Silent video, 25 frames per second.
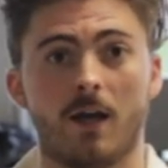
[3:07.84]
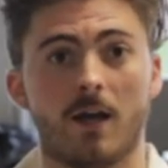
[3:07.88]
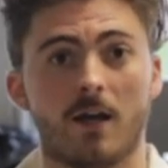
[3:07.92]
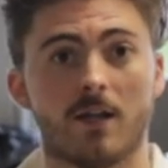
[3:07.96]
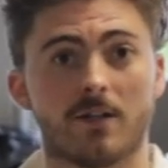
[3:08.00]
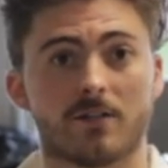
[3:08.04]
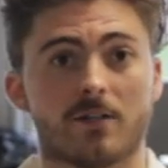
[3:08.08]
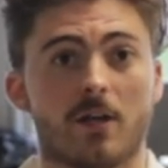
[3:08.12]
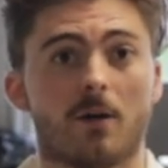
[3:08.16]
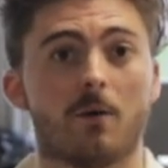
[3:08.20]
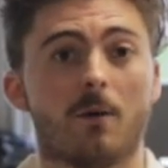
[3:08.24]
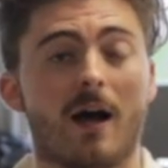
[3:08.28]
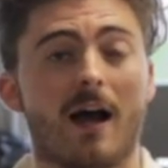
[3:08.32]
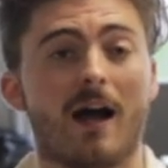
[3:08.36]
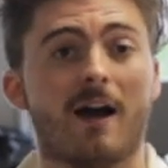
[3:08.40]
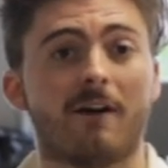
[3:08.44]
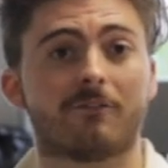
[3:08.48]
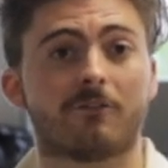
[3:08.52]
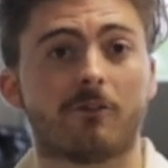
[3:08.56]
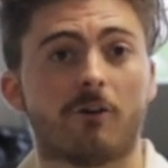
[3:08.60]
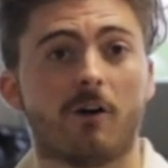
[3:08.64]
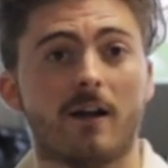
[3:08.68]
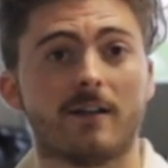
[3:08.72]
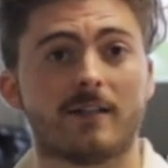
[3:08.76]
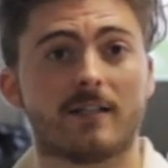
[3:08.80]
So
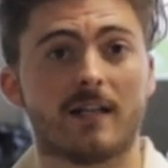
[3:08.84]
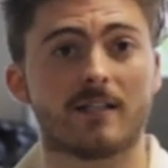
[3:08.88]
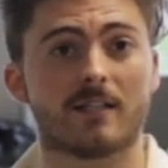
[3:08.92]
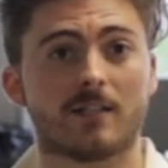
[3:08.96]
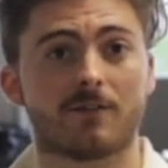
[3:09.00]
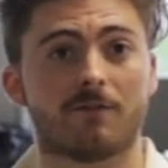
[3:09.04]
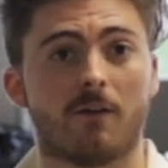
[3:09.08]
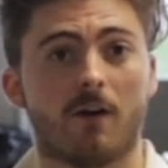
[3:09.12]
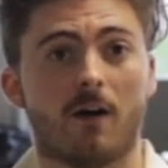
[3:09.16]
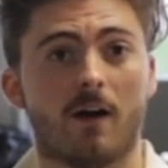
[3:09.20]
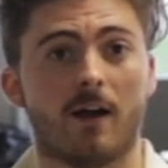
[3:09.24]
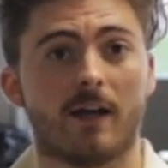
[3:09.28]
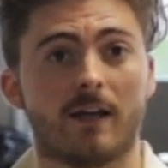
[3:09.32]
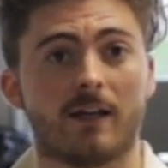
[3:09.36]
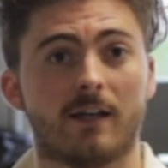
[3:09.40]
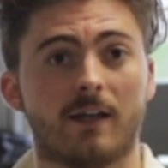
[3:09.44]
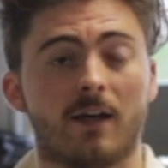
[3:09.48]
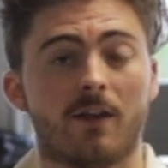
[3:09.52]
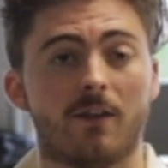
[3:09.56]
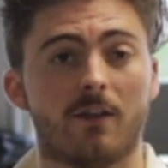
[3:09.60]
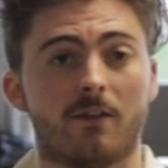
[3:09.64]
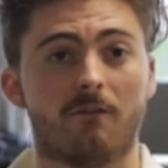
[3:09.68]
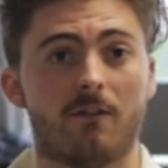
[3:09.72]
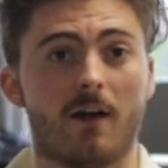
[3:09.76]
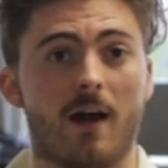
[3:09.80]
after identifying
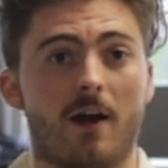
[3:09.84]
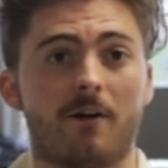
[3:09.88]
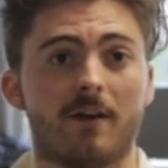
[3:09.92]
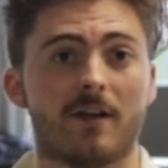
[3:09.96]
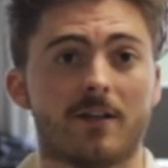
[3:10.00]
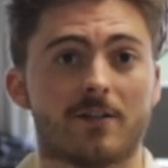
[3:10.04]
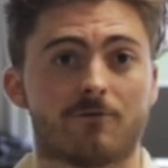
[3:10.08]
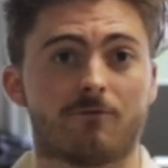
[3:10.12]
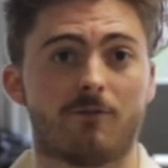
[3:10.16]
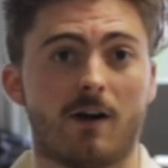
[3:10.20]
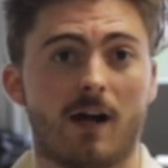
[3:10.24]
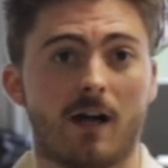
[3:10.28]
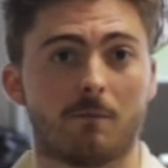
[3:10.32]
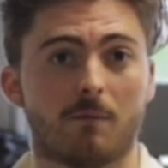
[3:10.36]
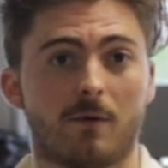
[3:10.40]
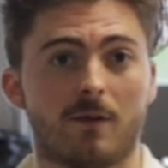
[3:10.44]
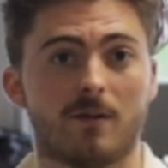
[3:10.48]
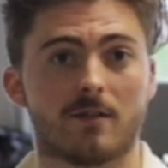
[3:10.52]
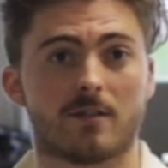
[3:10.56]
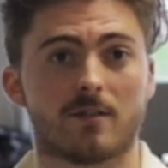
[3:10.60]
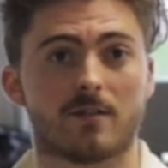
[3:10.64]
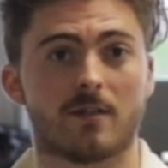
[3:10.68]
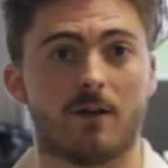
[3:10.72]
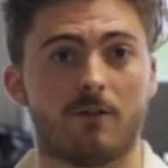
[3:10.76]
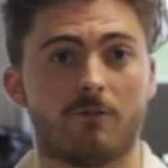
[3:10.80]
the various
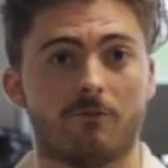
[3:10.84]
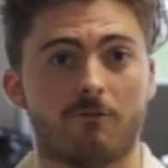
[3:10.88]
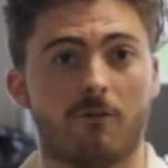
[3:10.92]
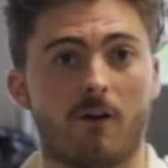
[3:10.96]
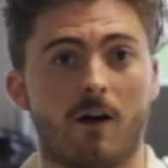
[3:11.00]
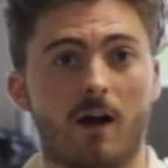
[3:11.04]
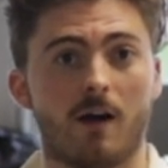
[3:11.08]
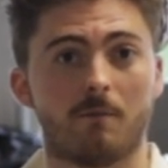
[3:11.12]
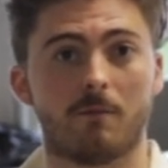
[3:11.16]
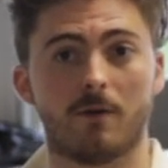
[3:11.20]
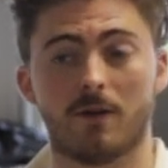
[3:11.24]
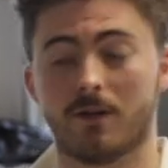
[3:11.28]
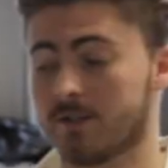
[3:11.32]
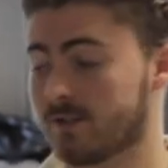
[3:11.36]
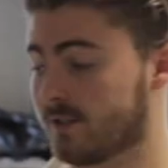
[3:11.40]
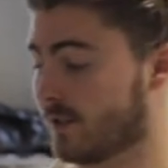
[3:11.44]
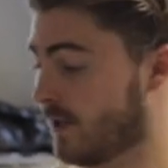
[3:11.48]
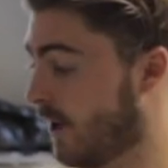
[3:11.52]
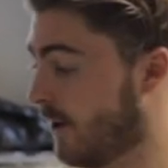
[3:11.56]
fragments and fibres